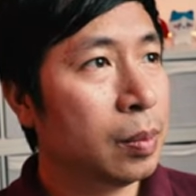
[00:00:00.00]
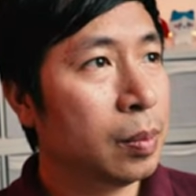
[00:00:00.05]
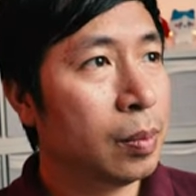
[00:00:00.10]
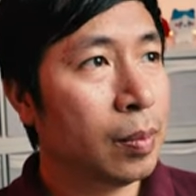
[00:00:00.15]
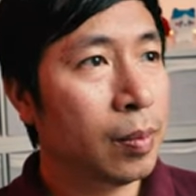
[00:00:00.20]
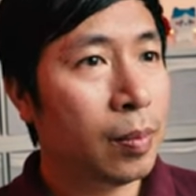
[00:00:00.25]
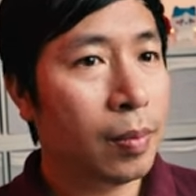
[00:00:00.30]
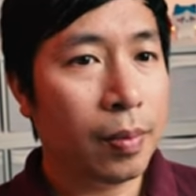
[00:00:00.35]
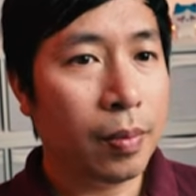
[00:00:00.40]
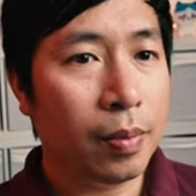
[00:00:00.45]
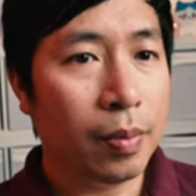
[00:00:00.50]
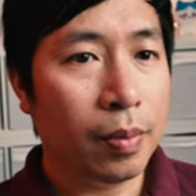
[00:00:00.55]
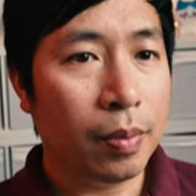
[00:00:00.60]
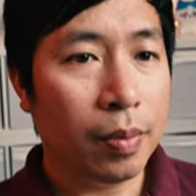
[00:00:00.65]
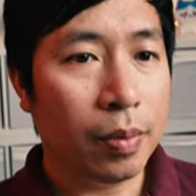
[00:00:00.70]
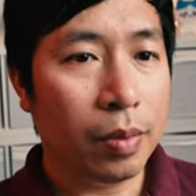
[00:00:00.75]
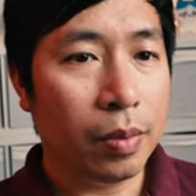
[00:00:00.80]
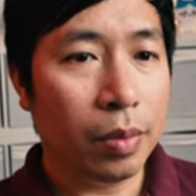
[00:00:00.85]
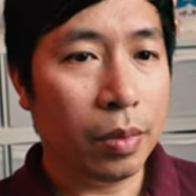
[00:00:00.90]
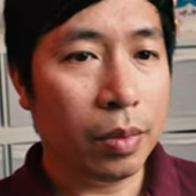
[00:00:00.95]

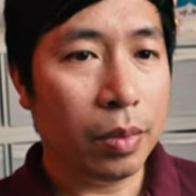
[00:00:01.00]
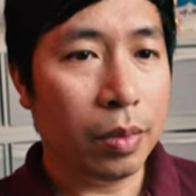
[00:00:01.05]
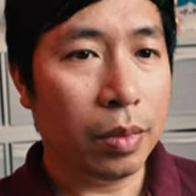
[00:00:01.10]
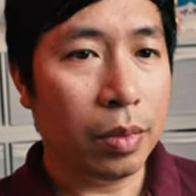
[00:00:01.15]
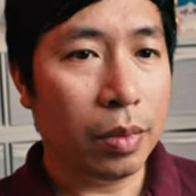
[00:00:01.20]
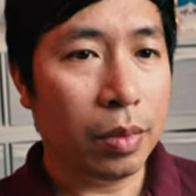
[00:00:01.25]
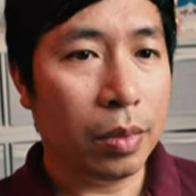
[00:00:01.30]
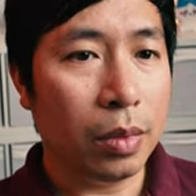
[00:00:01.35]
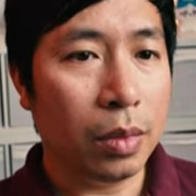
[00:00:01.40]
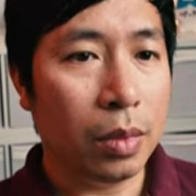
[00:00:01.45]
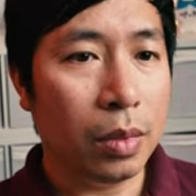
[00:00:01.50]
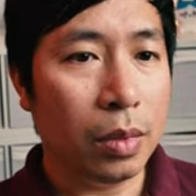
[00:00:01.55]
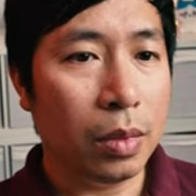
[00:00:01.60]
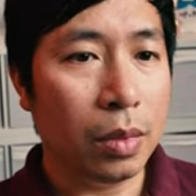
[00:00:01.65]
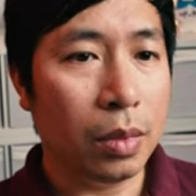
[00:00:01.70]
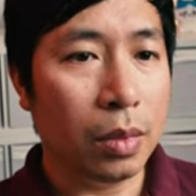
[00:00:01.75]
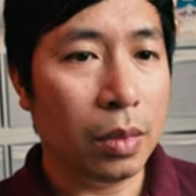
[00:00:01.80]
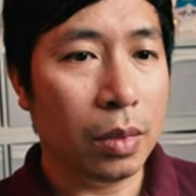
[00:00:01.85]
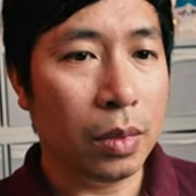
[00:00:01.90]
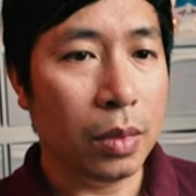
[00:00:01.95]

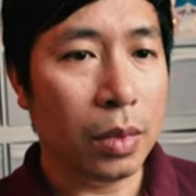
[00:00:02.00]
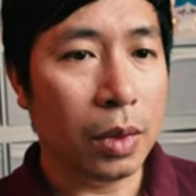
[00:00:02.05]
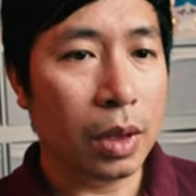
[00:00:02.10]
Nobody speaks.